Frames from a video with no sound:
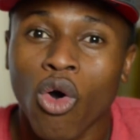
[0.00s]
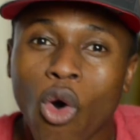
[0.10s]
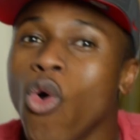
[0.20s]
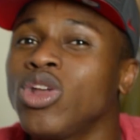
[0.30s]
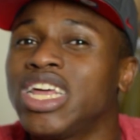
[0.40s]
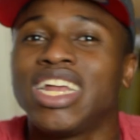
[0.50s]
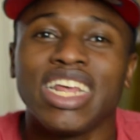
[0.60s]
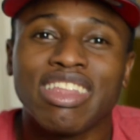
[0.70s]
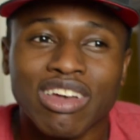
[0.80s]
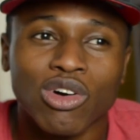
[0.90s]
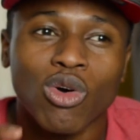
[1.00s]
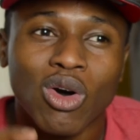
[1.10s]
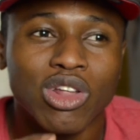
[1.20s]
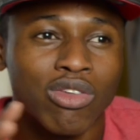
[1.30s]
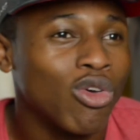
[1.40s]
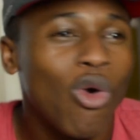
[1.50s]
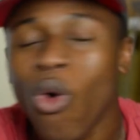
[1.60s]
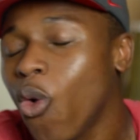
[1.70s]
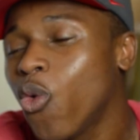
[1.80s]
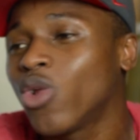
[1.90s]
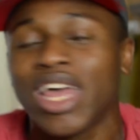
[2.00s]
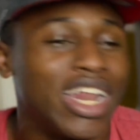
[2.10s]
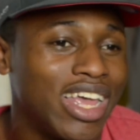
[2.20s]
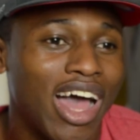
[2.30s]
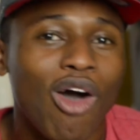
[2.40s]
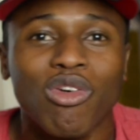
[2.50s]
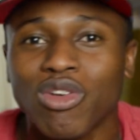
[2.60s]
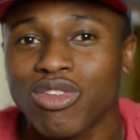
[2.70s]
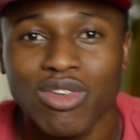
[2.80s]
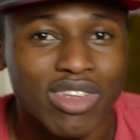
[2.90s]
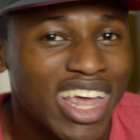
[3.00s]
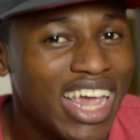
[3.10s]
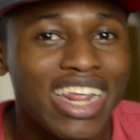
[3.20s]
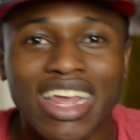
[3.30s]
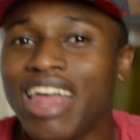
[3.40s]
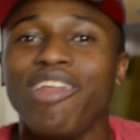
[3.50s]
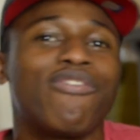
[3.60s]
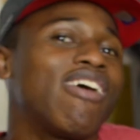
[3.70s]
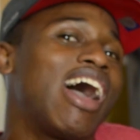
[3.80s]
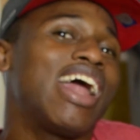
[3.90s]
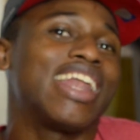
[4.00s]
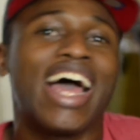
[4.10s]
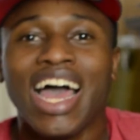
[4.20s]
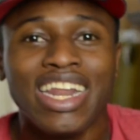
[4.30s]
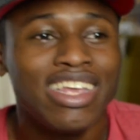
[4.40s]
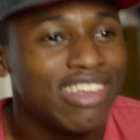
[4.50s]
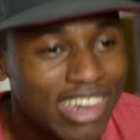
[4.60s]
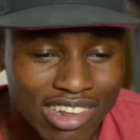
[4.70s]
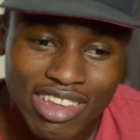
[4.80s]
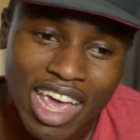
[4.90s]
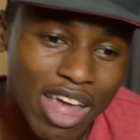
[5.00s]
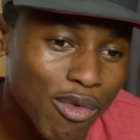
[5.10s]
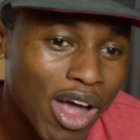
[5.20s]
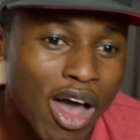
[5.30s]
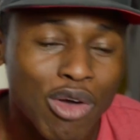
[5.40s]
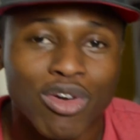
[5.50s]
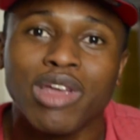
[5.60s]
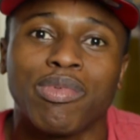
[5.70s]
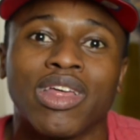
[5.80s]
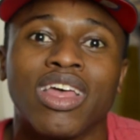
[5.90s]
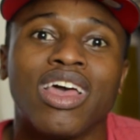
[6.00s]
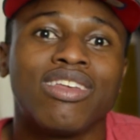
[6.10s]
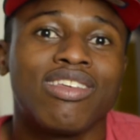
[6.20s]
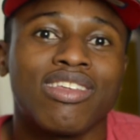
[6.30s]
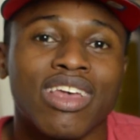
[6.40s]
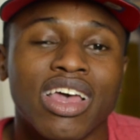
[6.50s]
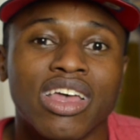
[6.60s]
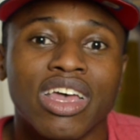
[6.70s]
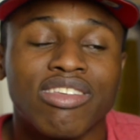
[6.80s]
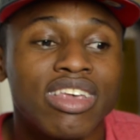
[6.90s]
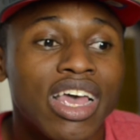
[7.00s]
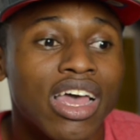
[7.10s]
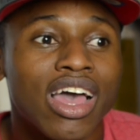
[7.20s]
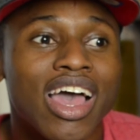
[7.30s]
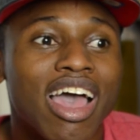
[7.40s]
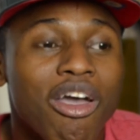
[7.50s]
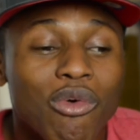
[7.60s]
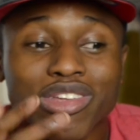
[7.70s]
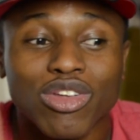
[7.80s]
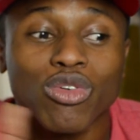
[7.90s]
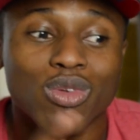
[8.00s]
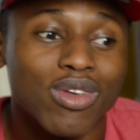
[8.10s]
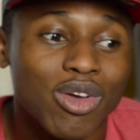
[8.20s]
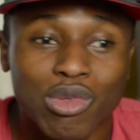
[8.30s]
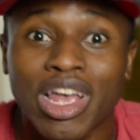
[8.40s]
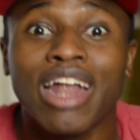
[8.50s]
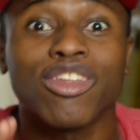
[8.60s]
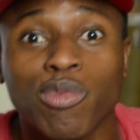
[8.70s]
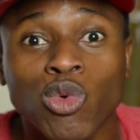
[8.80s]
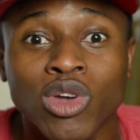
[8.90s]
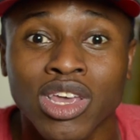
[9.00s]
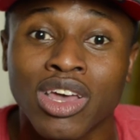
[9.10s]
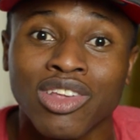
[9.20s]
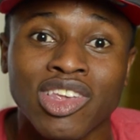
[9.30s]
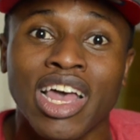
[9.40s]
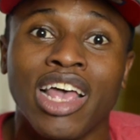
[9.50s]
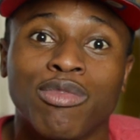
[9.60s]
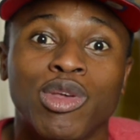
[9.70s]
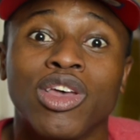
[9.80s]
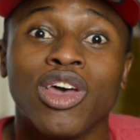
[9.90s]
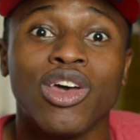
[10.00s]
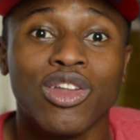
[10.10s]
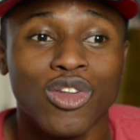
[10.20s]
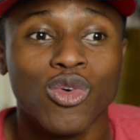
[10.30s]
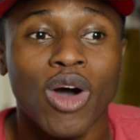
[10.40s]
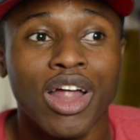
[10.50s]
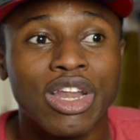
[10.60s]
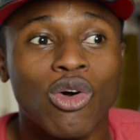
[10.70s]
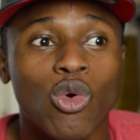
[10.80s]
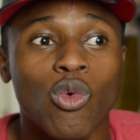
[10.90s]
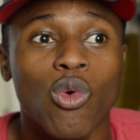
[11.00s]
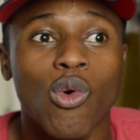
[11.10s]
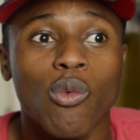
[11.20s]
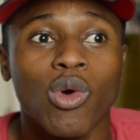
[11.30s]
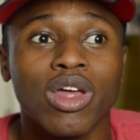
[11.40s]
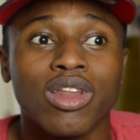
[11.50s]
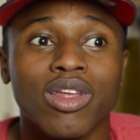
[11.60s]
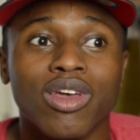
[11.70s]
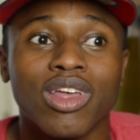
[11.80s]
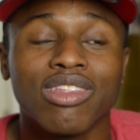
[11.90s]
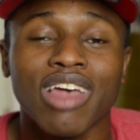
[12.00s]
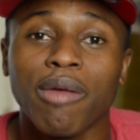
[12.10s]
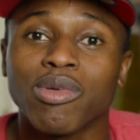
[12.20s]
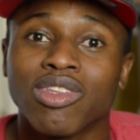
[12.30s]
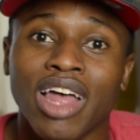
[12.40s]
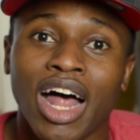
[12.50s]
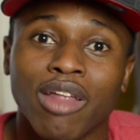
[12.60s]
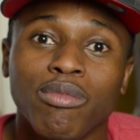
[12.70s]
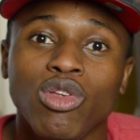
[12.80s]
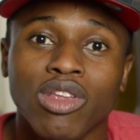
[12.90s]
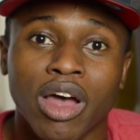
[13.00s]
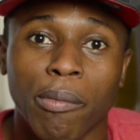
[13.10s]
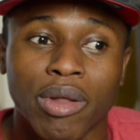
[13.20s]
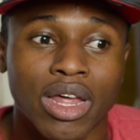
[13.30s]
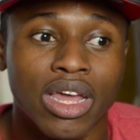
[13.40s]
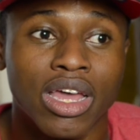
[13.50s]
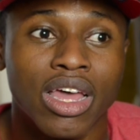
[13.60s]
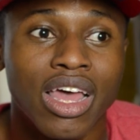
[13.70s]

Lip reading: old lady, this old lady, I don't know, she was 80, 85, 90, she just came around creeping. She said, and it was kind of spooky, because she asked me, do I know what type of style of music I'm playing?